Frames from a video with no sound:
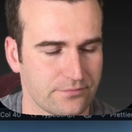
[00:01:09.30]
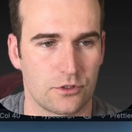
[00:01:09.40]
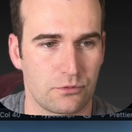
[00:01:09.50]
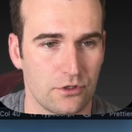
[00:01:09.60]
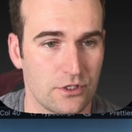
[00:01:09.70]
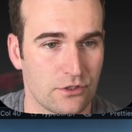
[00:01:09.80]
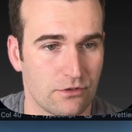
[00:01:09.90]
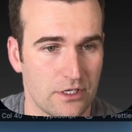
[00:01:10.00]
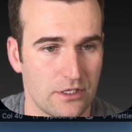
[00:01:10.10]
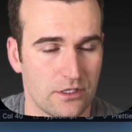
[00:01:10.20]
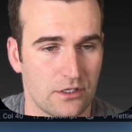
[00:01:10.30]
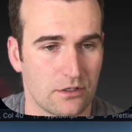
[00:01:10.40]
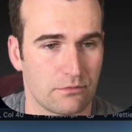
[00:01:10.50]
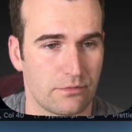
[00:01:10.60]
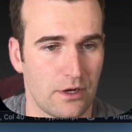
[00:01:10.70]
Support is great
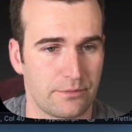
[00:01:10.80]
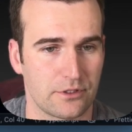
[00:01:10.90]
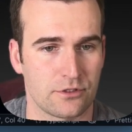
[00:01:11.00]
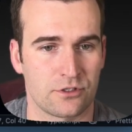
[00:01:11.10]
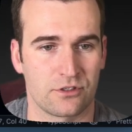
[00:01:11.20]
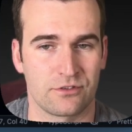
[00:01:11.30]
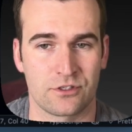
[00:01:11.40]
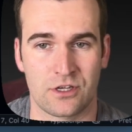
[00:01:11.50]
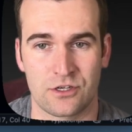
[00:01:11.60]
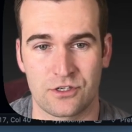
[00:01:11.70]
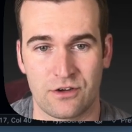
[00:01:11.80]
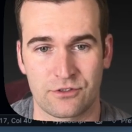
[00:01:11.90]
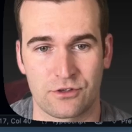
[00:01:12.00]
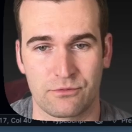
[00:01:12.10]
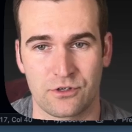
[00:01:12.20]
in popular server-side
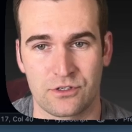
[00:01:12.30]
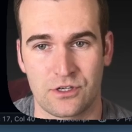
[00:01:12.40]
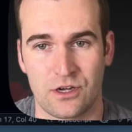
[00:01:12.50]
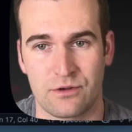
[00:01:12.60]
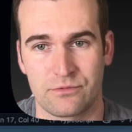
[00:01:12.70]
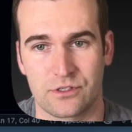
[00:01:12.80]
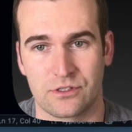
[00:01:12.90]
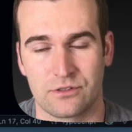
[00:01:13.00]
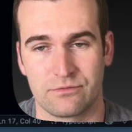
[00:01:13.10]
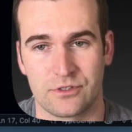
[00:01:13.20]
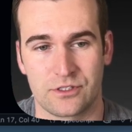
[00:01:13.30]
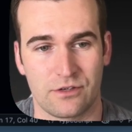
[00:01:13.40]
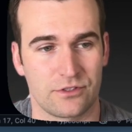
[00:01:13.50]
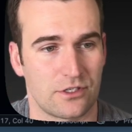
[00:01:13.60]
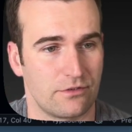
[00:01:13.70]
JavaScript runtimes. It's
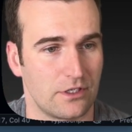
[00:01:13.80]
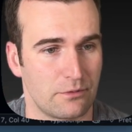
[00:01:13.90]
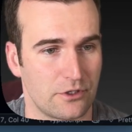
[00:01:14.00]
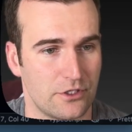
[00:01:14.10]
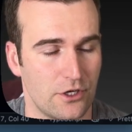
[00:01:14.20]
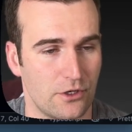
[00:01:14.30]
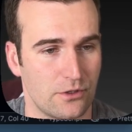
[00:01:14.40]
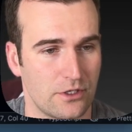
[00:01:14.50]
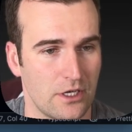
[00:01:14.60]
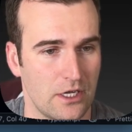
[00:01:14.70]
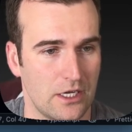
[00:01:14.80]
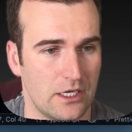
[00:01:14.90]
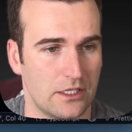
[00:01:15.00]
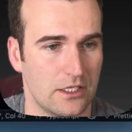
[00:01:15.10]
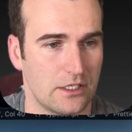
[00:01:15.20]
obviously available in Node,
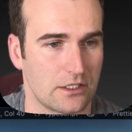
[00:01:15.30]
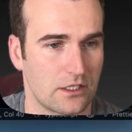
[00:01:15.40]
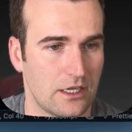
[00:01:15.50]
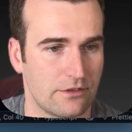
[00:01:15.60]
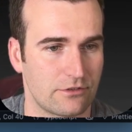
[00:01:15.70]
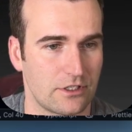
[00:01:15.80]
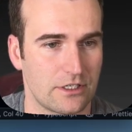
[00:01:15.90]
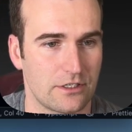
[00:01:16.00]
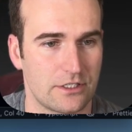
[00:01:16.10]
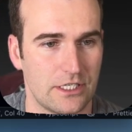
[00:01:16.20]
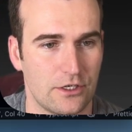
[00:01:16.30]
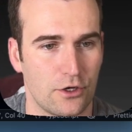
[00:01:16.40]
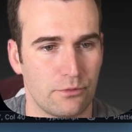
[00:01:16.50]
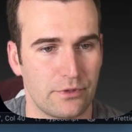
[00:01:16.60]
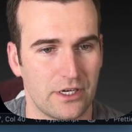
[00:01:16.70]
and then Cloudflare,
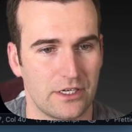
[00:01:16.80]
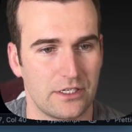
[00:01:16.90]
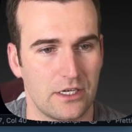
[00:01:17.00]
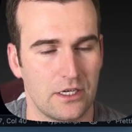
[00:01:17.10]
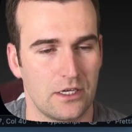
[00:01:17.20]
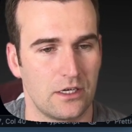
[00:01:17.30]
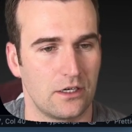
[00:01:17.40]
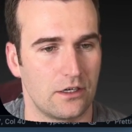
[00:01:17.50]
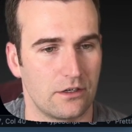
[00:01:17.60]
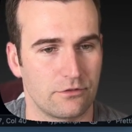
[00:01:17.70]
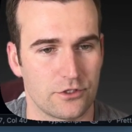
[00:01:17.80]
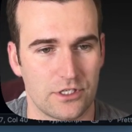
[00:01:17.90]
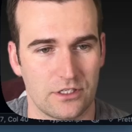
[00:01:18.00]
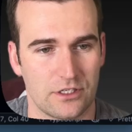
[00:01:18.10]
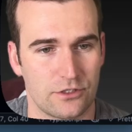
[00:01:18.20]
Dino, Bun,
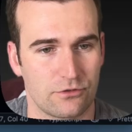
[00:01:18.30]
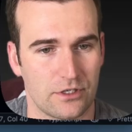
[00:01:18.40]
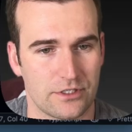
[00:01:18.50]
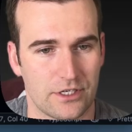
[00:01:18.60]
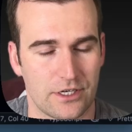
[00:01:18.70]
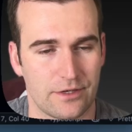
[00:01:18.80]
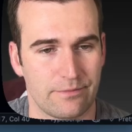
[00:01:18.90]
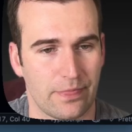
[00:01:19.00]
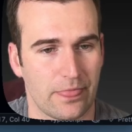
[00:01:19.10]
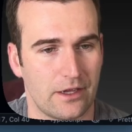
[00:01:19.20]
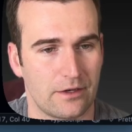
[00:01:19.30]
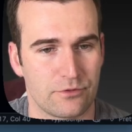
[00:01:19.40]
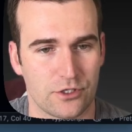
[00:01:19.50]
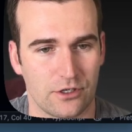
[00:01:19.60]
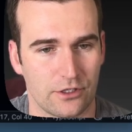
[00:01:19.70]
Vercel Edge Runtime, and I'm
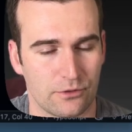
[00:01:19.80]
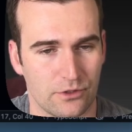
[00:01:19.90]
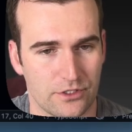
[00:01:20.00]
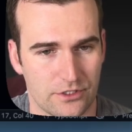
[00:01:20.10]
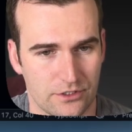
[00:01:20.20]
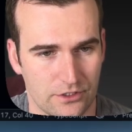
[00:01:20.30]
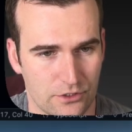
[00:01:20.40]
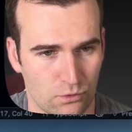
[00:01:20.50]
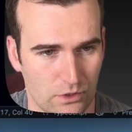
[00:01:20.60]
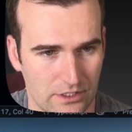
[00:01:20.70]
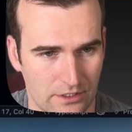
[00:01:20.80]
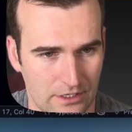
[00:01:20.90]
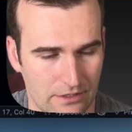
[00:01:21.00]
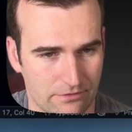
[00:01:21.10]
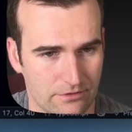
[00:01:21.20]
sure other ones as well
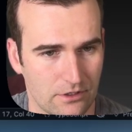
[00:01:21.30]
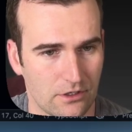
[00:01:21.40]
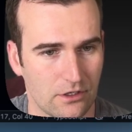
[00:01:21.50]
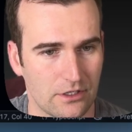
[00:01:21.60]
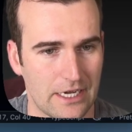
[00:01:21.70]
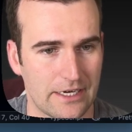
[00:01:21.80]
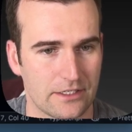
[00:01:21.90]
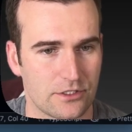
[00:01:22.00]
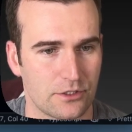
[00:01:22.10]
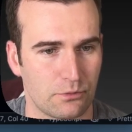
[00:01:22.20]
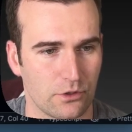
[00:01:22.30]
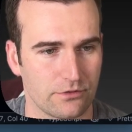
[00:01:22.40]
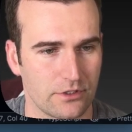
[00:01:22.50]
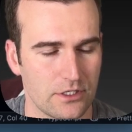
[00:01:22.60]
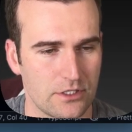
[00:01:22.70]
have all added
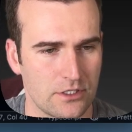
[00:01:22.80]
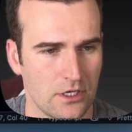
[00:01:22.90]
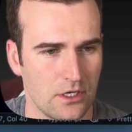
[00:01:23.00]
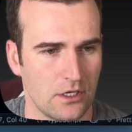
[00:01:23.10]
support for this.